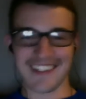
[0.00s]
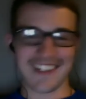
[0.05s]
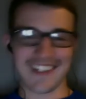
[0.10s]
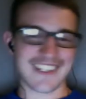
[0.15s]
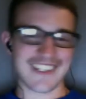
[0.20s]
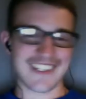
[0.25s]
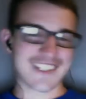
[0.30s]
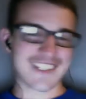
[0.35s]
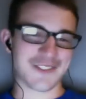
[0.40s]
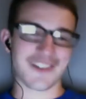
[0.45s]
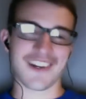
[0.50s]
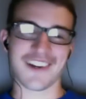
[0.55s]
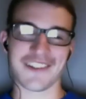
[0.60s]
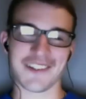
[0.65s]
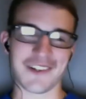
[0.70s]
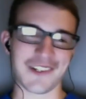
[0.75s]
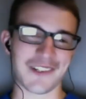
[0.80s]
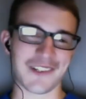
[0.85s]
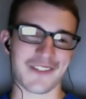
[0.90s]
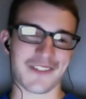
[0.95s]
As we all
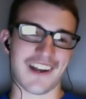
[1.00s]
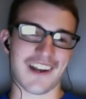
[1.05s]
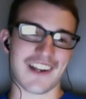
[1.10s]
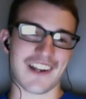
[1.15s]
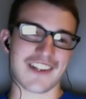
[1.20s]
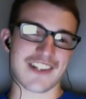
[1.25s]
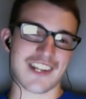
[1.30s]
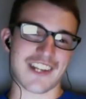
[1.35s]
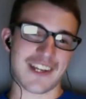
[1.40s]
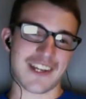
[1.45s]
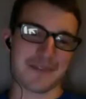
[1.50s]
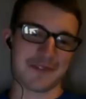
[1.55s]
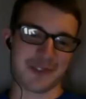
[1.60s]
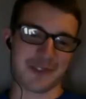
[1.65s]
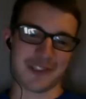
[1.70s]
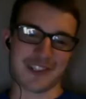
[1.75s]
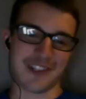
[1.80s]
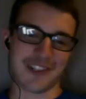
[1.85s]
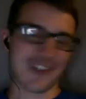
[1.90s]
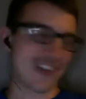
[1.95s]
know, LeBron James
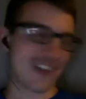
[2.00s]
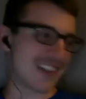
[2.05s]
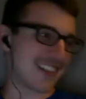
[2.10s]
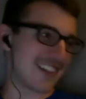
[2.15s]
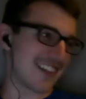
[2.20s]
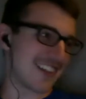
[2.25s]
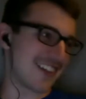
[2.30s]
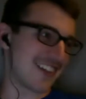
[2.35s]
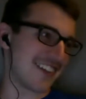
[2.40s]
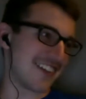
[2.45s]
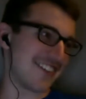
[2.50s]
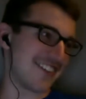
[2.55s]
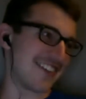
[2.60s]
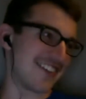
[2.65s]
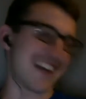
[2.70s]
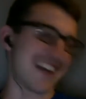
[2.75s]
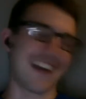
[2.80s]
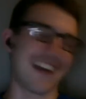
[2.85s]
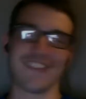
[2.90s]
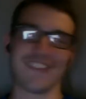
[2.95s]
returning to the
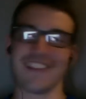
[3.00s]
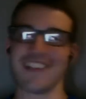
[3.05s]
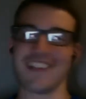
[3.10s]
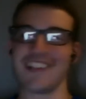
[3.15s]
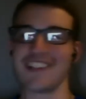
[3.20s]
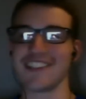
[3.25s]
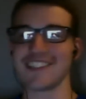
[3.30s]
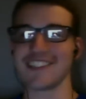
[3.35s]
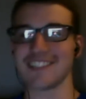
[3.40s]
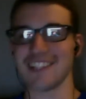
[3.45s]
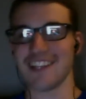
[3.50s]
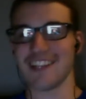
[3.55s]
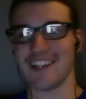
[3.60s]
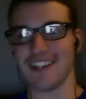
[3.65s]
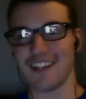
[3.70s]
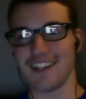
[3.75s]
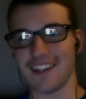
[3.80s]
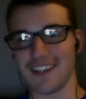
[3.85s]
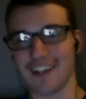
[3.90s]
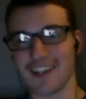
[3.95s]
Cleveland Cavaliers,
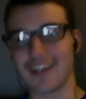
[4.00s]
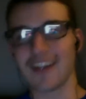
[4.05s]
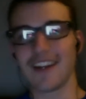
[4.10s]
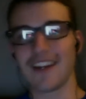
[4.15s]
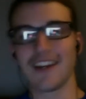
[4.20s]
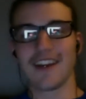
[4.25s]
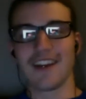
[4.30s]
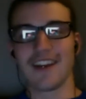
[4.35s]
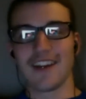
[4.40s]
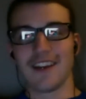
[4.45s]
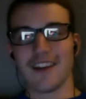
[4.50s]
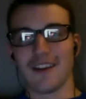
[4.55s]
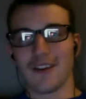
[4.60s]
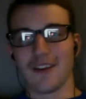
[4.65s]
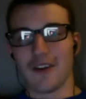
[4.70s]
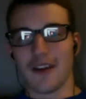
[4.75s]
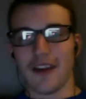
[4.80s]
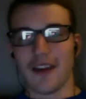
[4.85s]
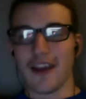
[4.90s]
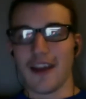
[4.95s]
and
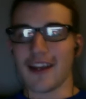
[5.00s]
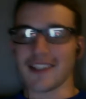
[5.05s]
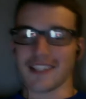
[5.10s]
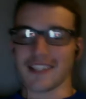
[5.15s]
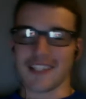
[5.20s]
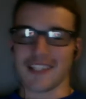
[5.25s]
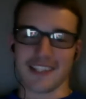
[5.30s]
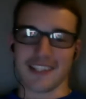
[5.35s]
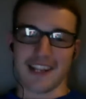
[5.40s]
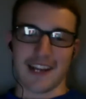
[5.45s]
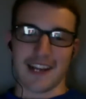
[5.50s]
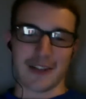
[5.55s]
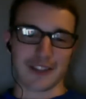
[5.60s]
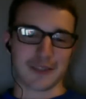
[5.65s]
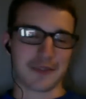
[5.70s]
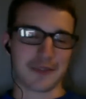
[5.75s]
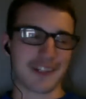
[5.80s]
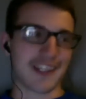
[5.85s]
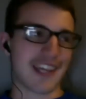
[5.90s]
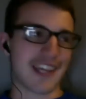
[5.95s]
as his
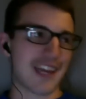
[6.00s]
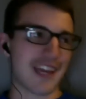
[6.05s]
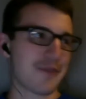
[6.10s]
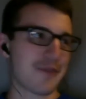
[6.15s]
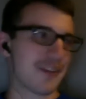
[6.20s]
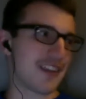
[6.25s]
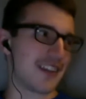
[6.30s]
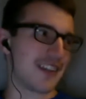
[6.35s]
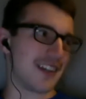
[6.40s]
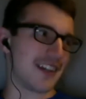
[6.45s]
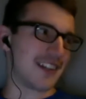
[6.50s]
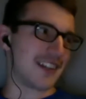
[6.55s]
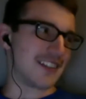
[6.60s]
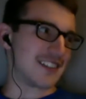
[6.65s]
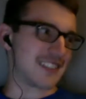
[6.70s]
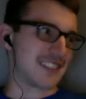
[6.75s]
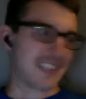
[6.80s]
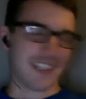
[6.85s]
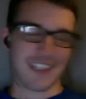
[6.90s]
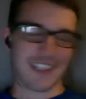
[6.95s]
announcement came,
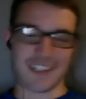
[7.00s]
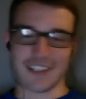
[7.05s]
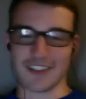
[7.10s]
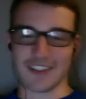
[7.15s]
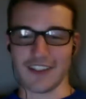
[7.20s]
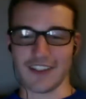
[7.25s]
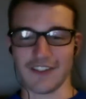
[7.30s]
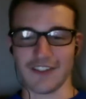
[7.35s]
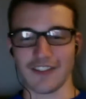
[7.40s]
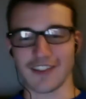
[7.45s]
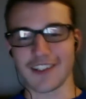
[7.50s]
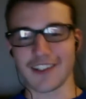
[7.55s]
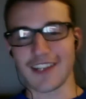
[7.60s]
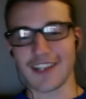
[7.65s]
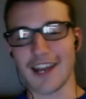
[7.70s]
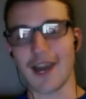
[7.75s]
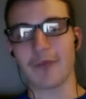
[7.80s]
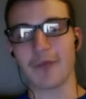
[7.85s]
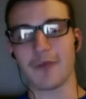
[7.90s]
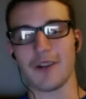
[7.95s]
things in Cleveland
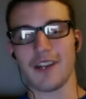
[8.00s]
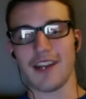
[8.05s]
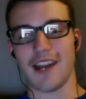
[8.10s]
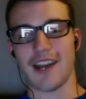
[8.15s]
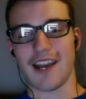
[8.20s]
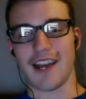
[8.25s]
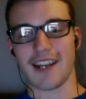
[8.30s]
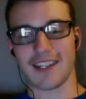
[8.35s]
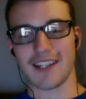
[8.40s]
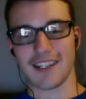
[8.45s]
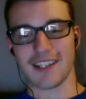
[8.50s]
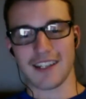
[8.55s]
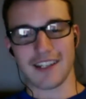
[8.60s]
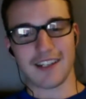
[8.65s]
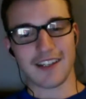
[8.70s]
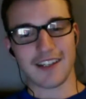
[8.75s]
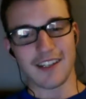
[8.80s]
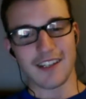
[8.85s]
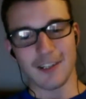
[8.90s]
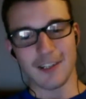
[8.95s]
got pretty hectic,
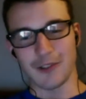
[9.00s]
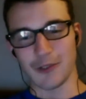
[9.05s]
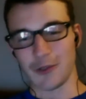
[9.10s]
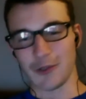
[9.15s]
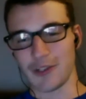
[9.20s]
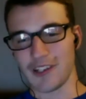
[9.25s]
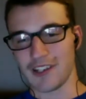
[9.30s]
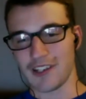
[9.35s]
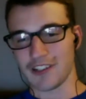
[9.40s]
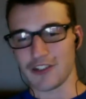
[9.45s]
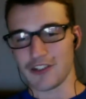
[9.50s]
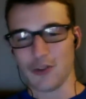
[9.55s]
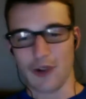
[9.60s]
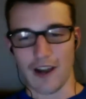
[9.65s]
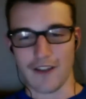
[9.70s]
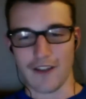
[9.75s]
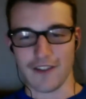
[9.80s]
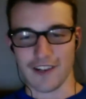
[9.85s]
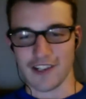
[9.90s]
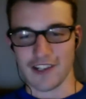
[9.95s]
including
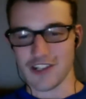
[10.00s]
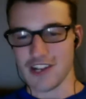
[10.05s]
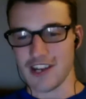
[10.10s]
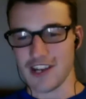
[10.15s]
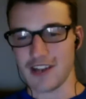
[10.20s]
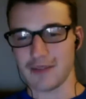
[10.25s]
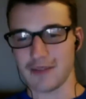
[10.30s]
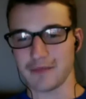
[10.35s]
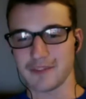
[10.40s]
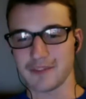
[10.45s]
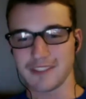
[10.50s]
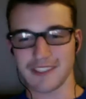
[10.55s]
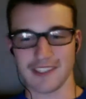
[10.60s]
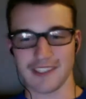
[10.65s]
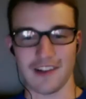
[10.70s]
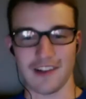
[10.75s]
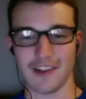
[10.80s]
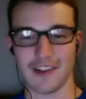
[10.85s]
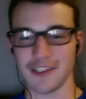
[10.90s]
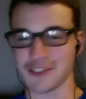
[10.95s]
traffic jams
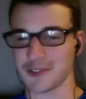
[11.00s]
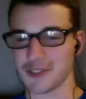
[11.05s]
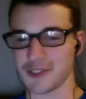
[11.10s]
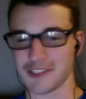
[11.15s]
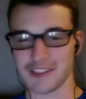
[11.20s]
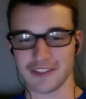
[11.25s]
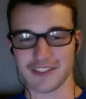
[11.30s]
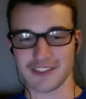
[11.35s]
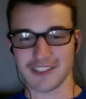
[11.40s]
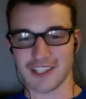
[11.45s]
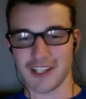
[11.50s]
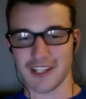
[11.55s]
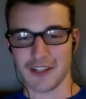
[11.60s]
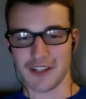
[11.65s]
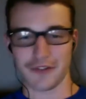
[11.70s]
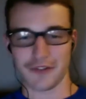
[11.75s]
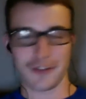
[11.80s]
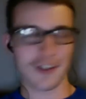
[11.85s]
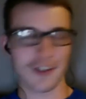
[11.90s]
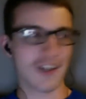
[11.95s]
and all sorts of stuff.
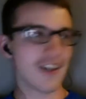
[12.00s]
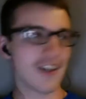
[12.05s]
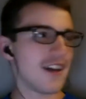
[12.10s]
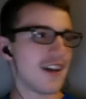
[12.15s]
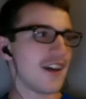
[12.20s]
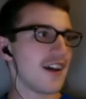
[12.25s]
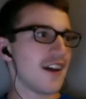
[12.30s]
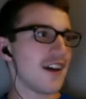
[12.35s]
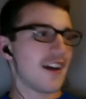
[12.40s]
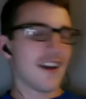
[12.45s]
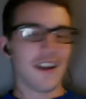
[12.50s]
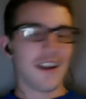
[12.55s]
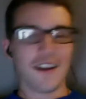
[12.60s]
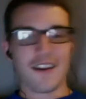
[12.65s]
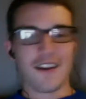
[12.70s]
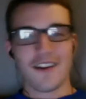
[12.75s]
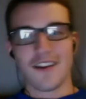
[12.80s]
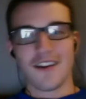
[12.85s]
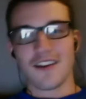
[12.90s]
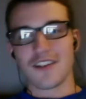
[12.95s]

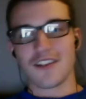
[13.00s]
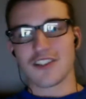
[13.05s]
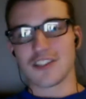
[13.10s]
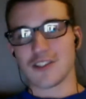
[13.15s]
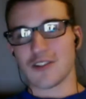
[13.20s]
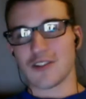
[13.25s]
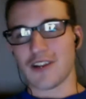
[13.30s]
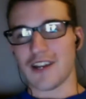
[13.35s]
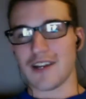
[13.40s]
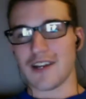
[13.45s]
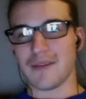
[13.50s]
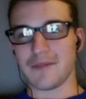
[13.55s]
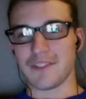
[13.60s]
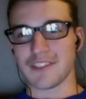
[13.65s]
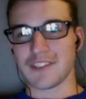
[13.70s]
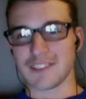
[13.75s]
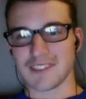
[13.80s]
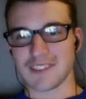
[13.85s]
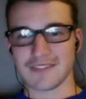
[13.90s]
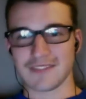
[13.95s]
described
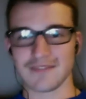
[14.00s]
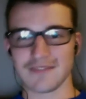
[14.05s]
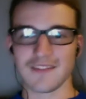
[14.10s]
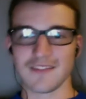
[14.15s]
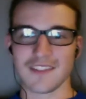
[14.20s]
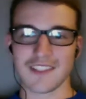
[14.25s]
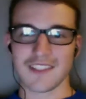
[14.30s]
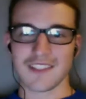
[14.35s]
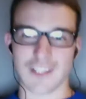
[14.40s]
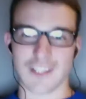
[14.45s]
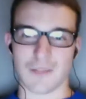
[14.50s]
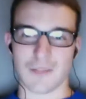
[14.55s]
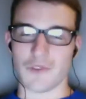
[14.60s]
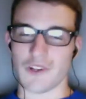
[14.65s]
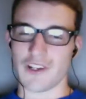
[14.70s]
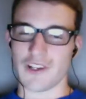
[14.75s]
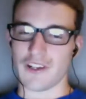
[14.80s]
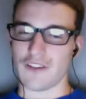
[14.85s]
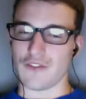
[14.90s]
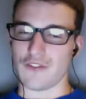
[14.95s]
as
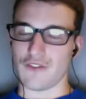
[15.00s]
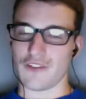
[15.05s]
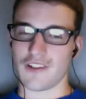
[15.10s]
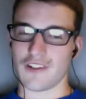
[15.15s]
somewhat of,